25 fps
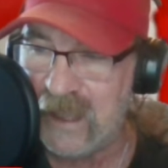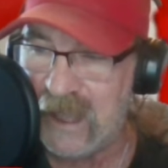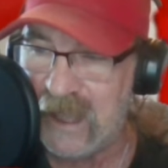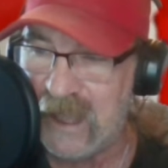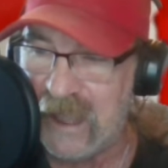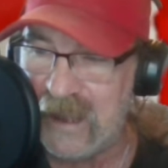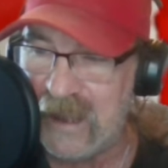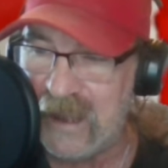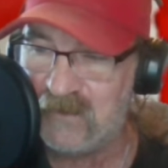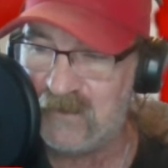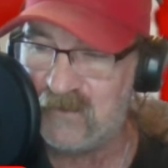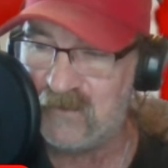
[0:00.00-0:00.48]

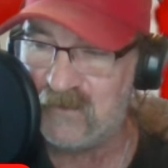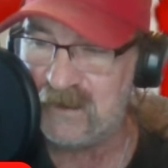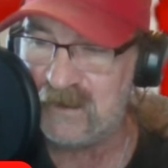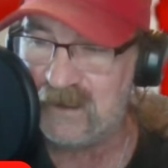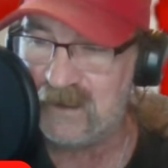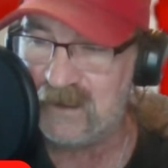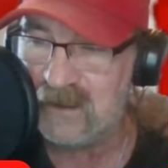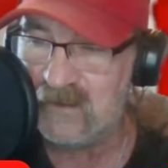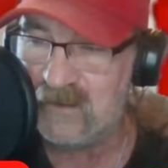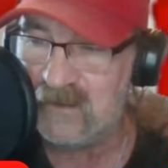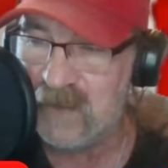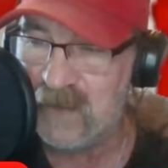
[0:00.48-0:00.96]
Iowa,
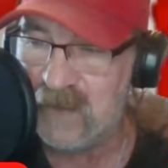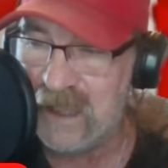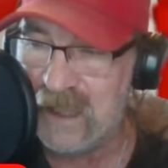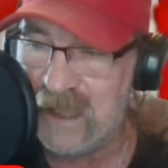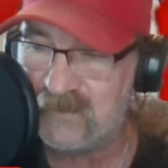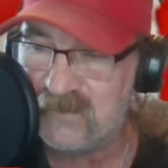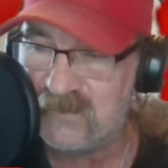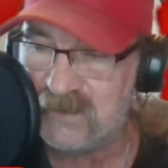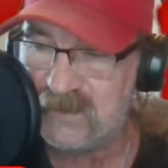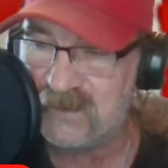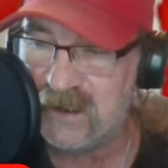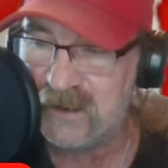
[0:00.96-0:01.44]

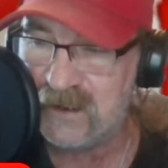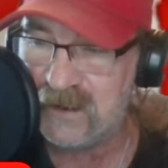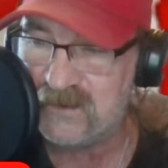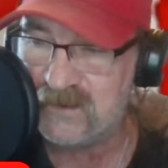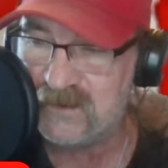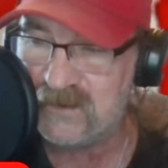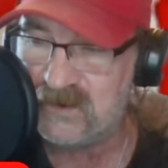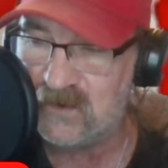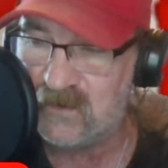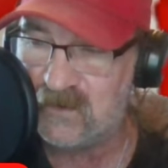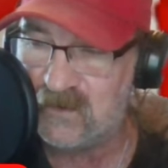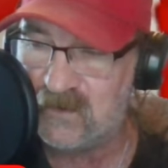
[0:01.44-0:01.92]
Ohio
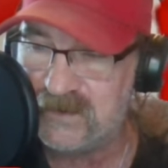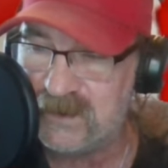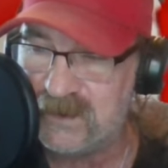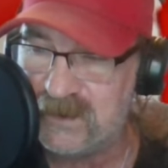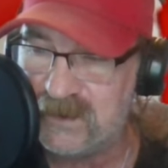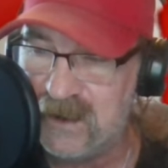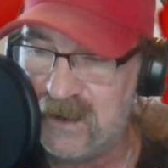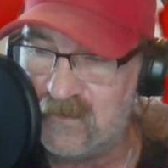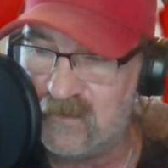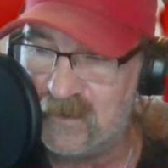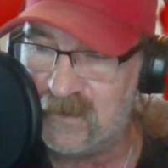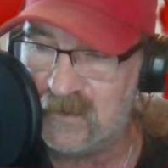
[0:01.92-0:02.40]
State, Georgia,
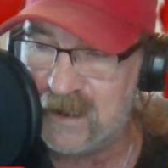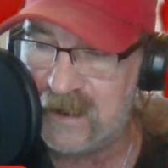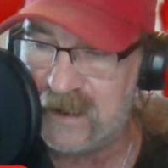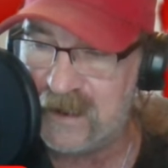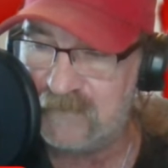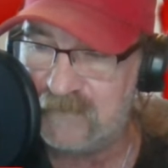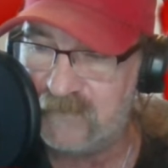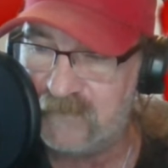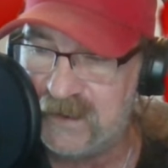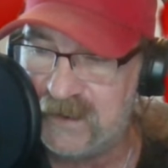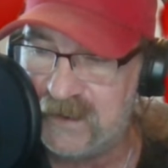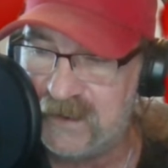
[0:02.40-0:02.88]
Notre
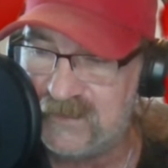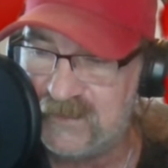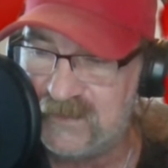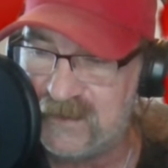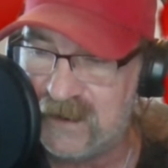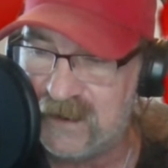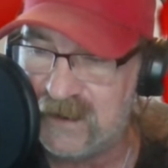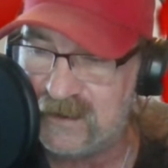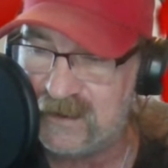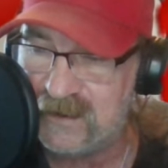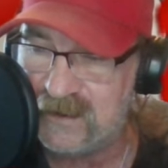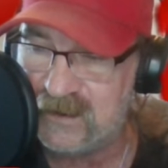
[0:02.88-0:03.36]
Dame, Penn
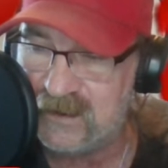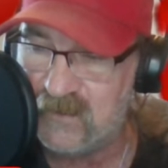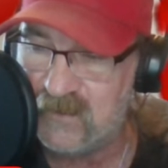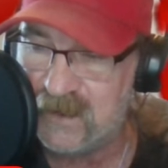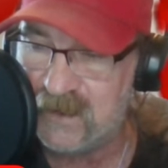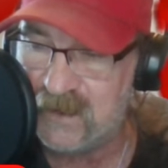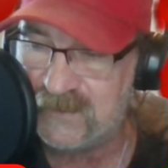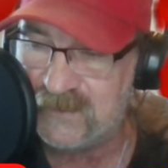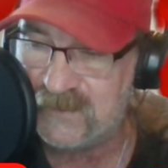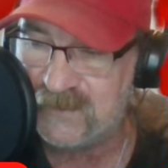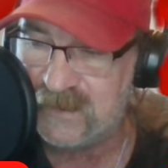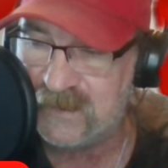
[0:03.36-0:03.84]
State,
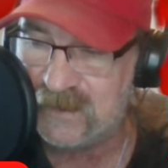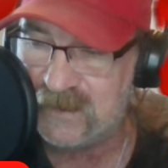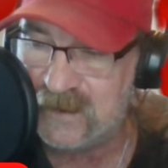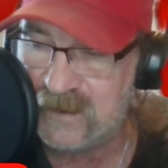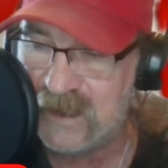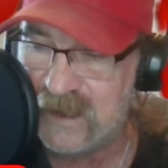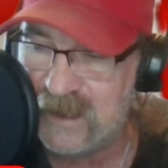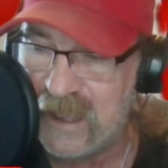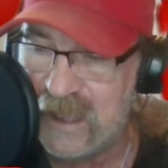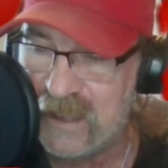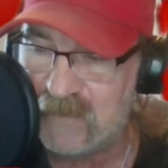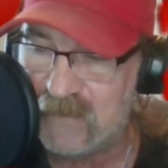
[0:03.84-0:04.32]
USC,
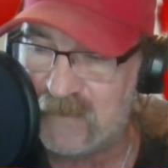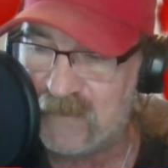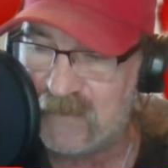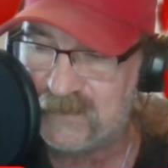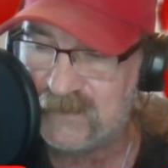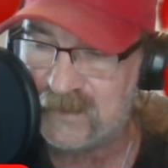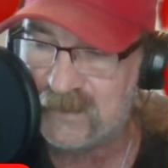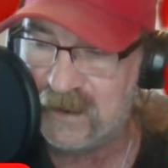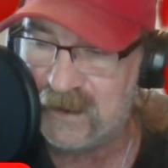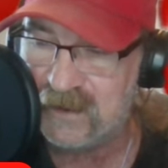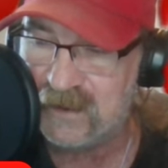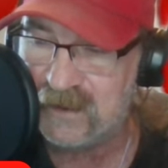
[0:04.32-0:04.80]
Iowa
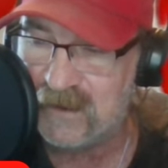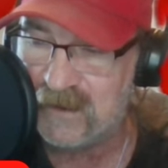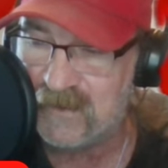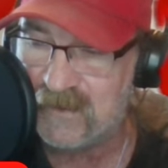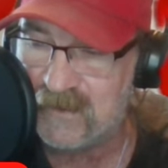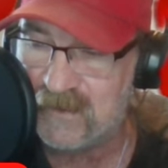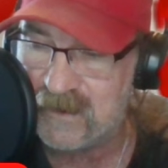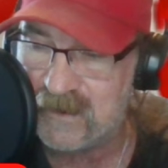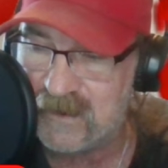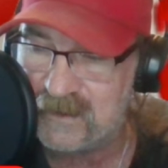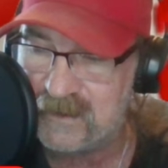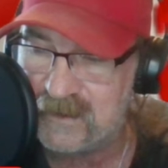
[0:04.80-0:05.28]
State,
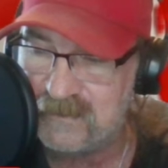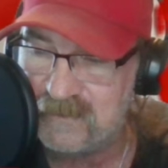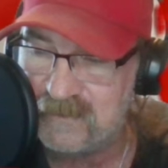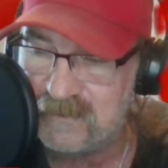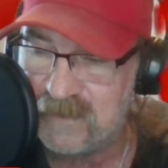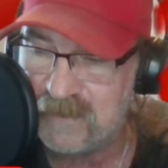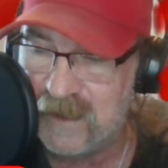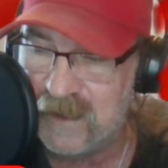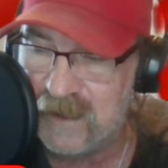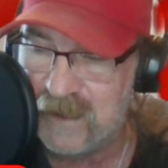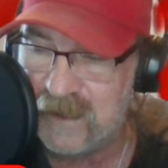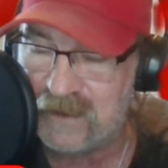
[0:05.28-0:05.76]
Oregon,
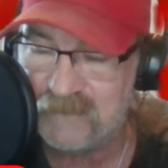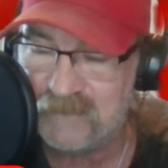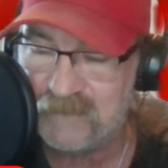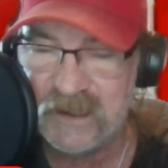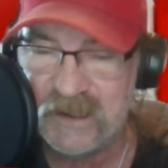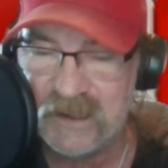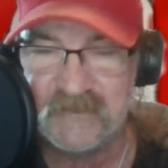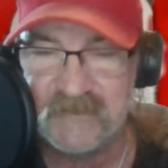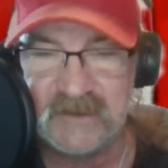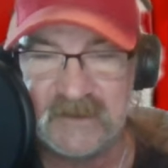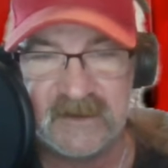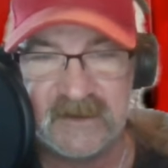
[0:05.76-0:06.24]

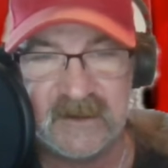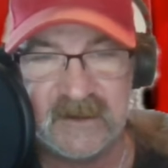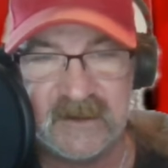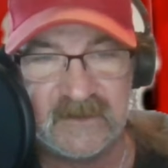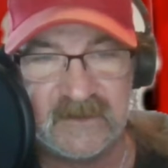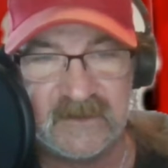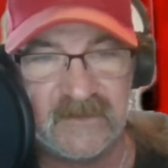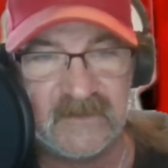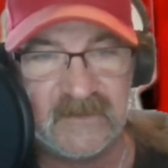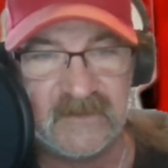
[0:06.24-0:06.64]
Alabama, and Texas.